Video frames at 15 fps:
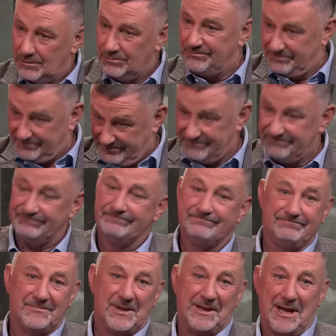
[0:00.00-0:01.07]

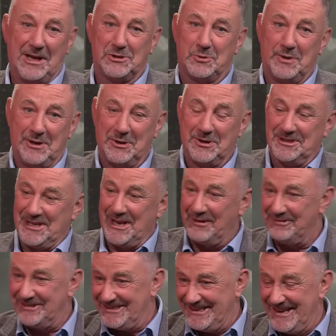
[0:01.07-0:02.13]
I can't swear on the
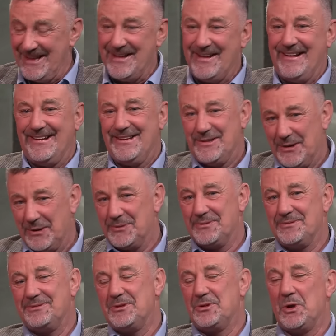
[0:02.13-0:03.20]
television. Mm. You know,
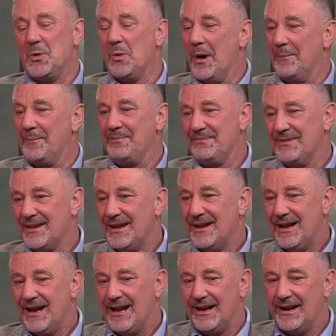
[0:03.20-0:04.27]
do one.
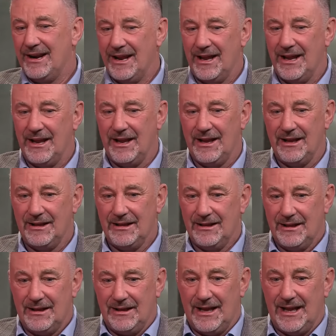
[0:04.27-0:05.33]
And
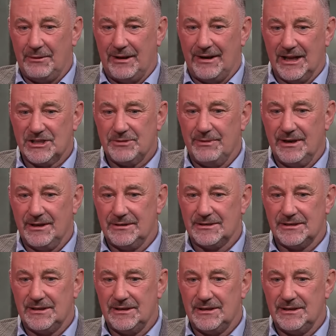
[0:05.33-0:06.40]
anyway, next minute,
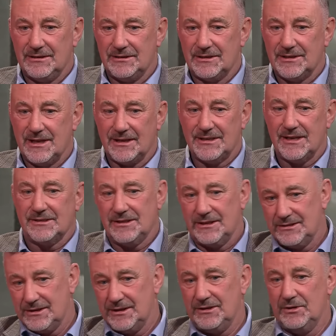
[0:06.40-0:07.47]
the secretary
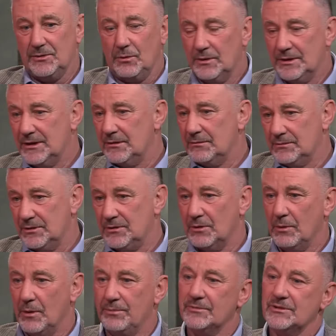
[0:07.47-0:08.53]
said, you know, will you
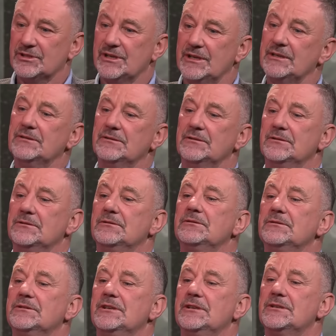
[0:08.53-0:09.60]
come up and see
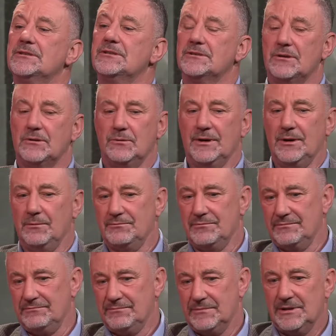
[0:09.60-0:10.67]
us? So I went up
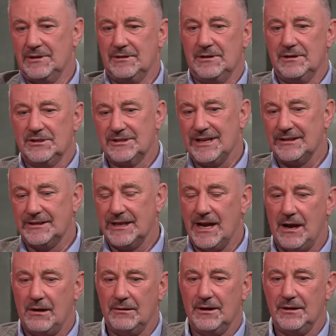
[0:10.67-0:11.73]
and sat
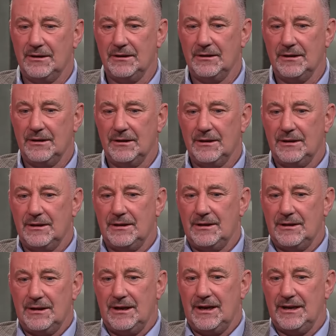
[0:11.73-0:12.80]
down
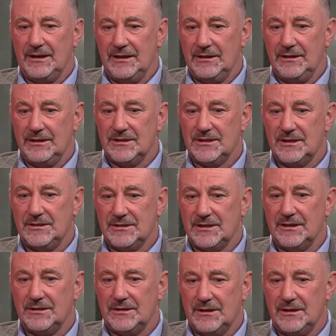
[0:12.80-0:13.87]
and he
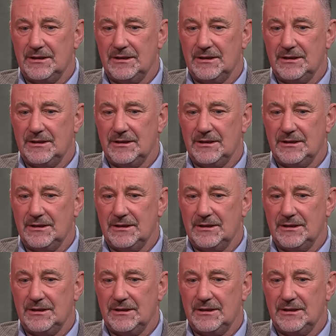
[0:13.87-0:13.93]
said,